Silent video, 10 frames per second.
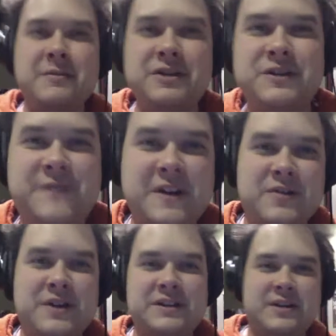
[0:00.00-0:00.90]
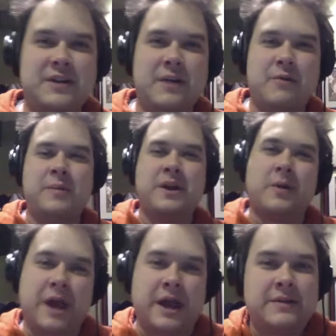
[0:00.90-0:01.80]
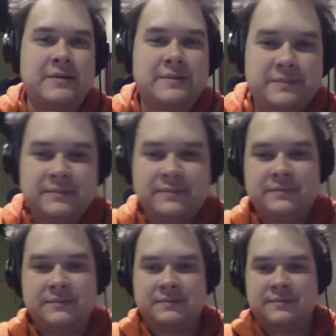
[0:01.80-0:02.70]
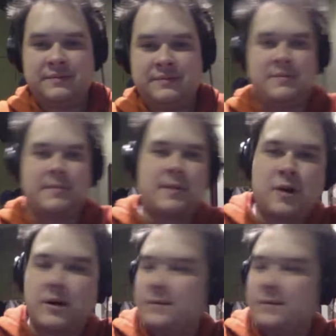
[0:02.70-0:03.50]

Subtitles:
just figure that his internet would be okay. Maybe I'm wrong.